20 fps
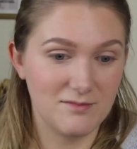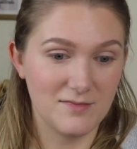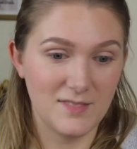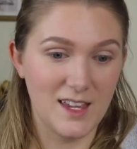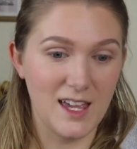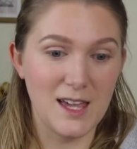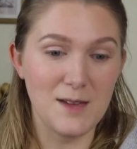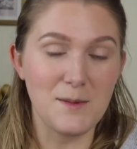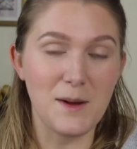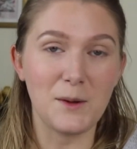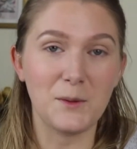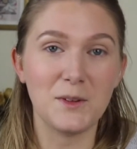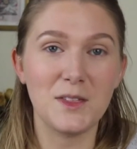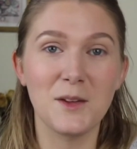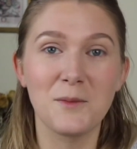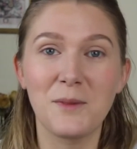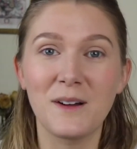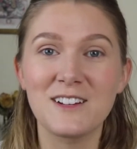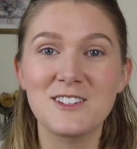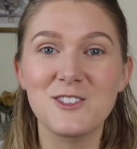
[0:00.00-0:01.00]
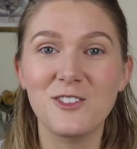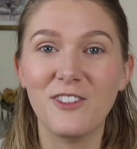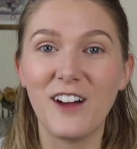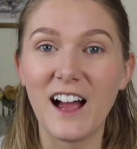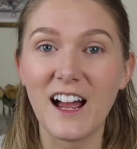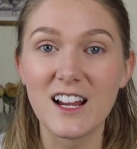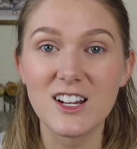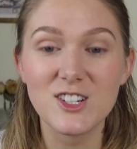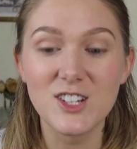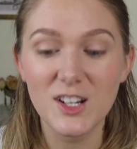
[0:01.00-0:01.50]
came out with a bunch of
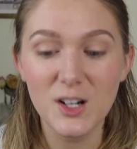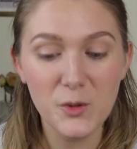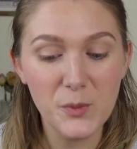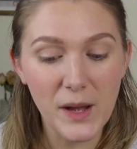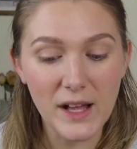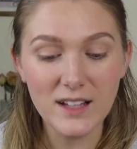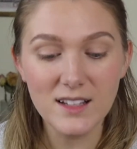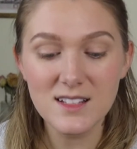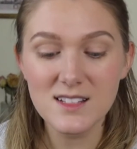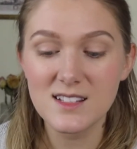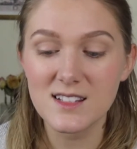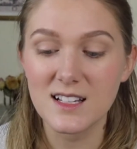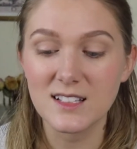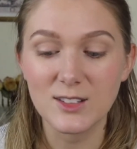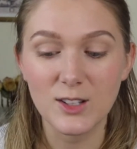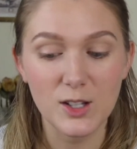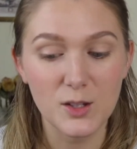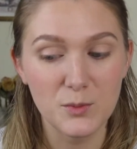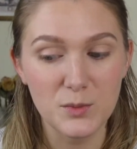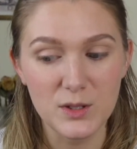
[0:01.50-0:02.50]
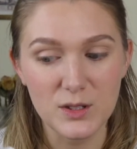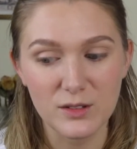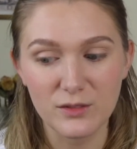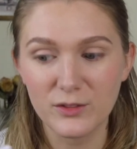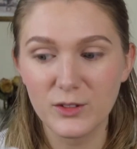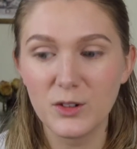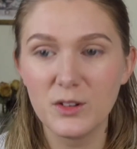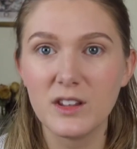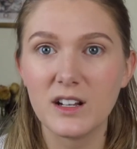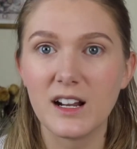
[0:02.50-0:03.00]
eyeshadow palettes that look
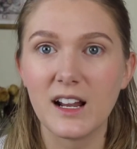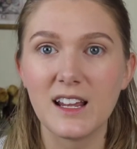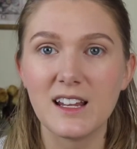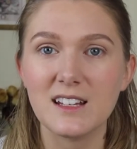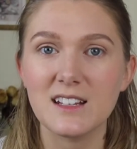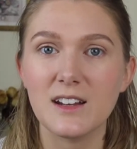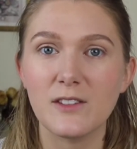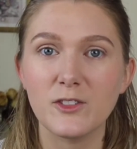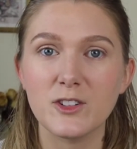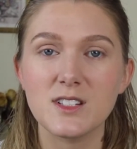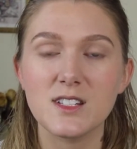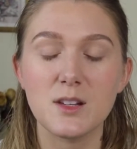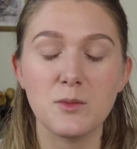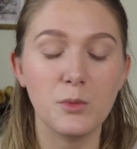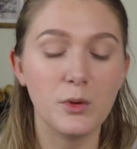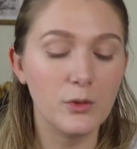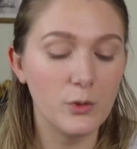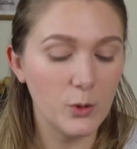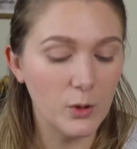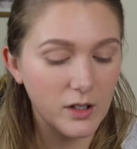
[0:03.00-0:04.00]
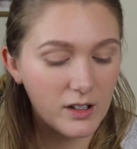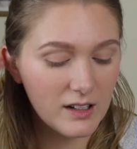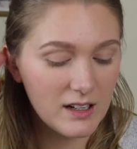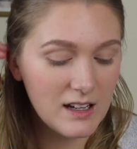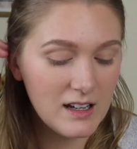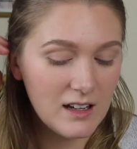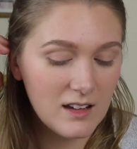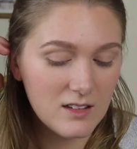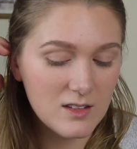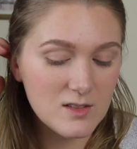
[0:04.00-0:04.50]
beautiful that I had never seen before.
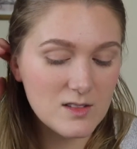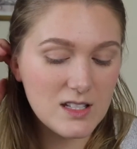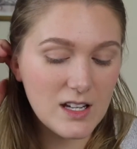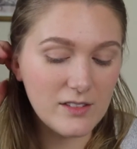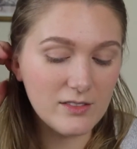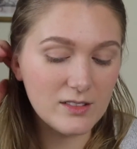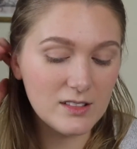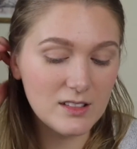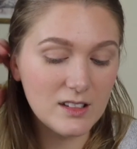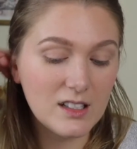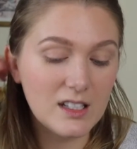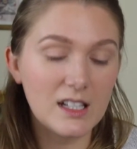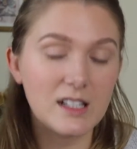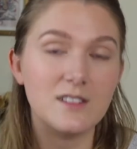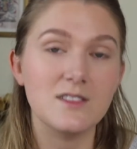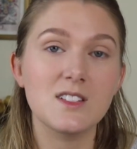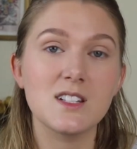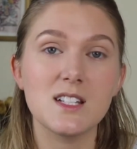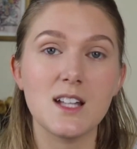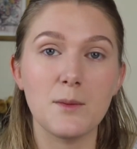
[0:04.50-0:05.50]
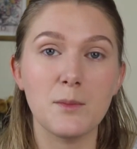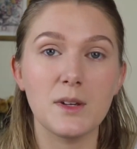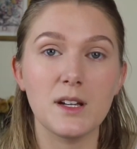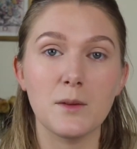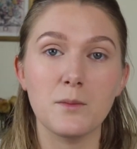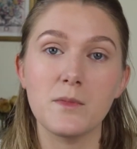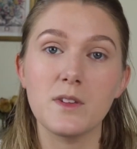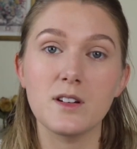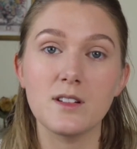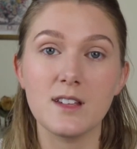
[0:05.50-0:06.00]
They're definitely kind of stepping
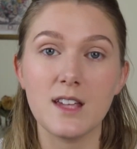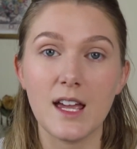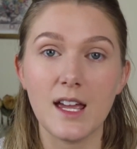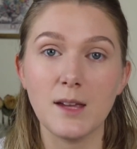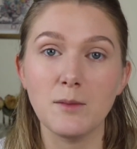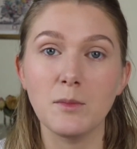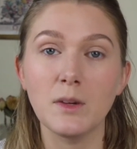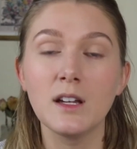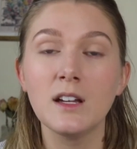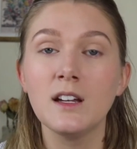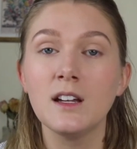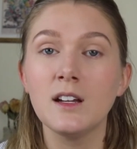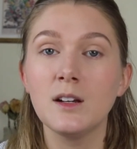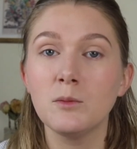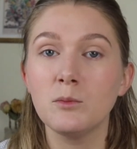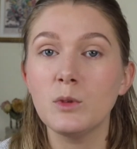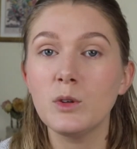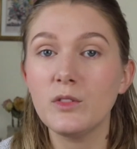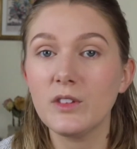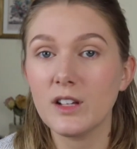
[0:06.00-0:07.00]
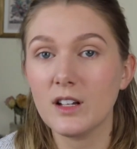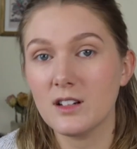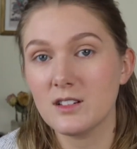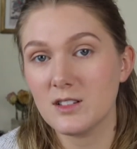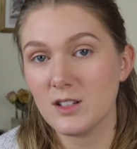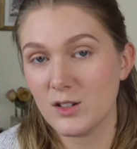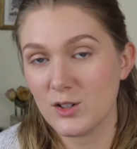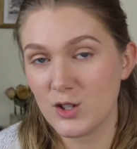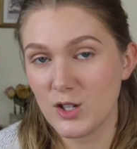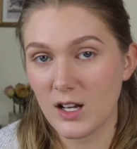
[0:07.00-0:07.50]
up their game, moving on
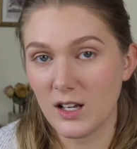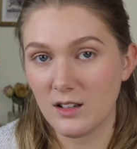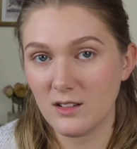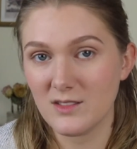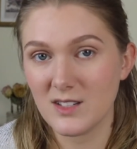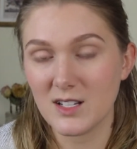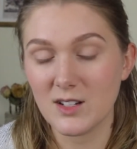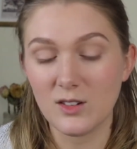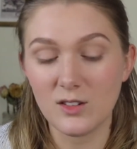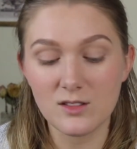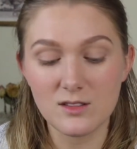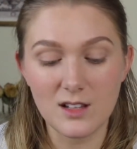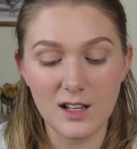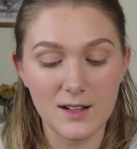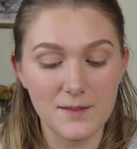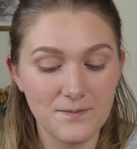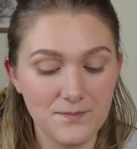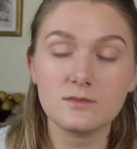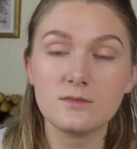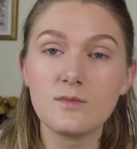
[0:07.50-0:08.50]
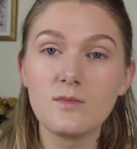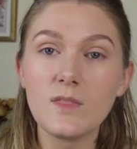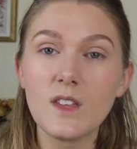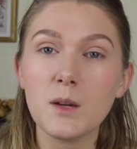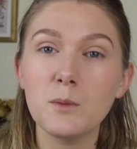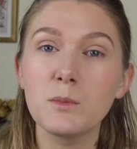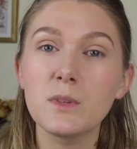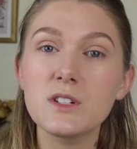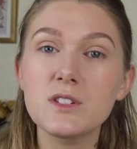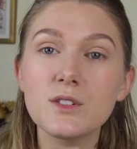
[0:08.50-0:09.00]
to shelves in Ulta.
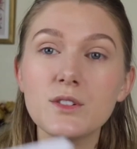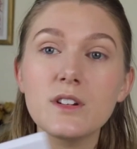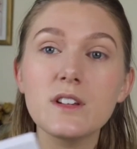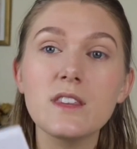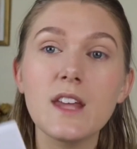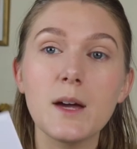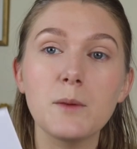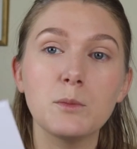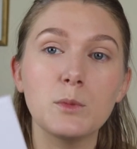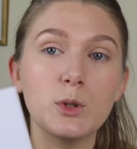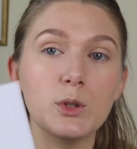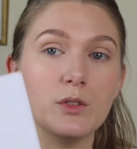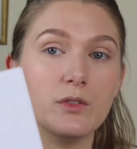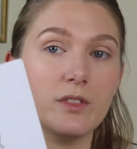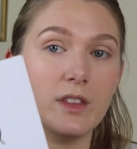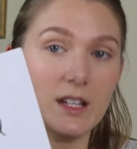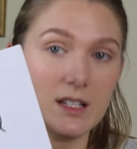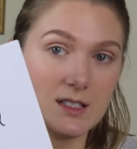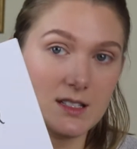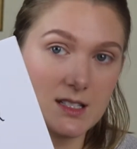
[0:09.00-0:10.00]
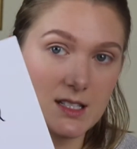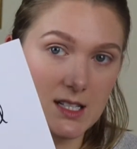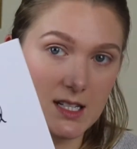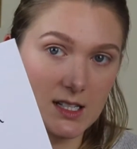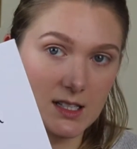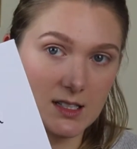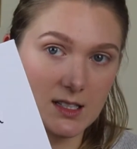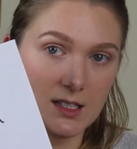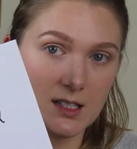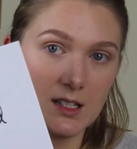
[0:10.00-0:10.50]
But during that move, they
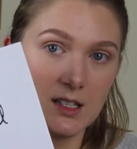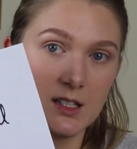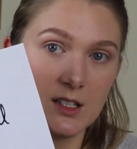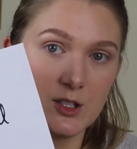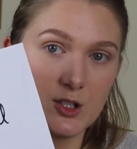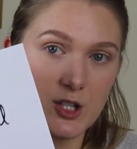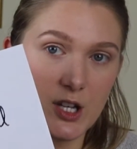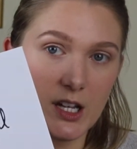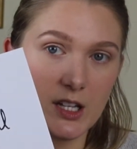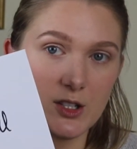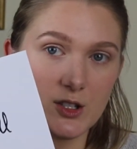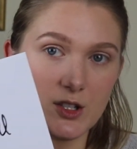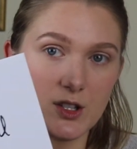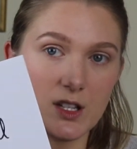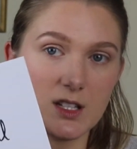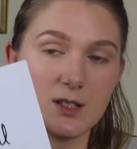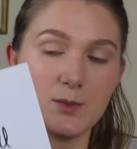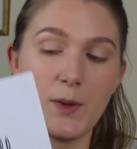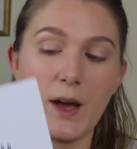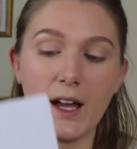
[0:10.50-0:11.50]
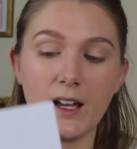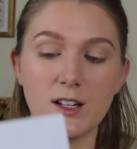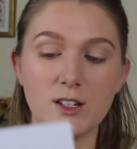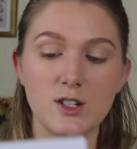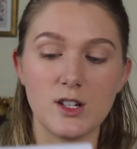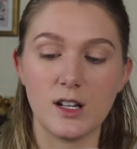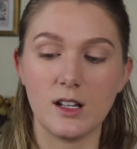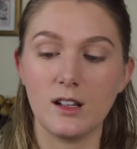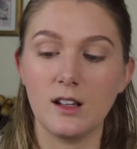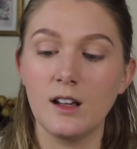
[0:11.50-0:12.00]
did change this
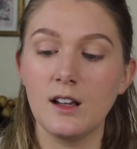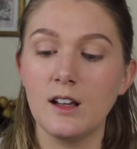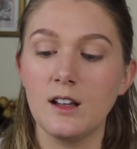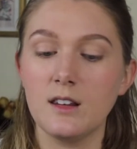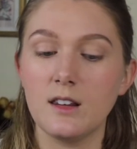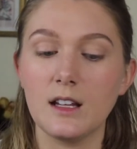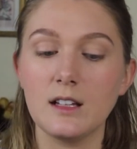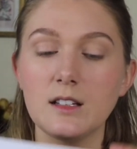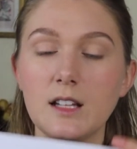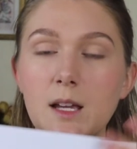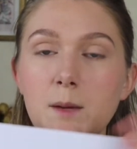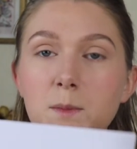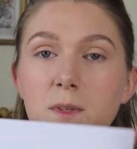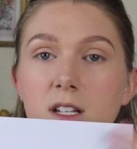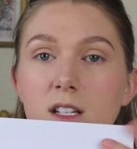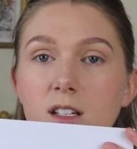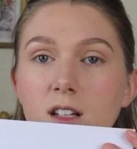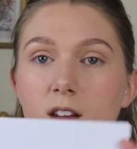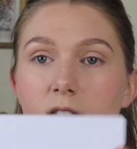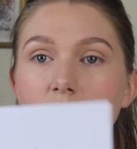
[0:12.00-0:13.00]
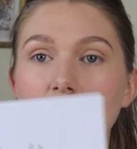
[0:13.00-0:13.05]
packaging. They laminated the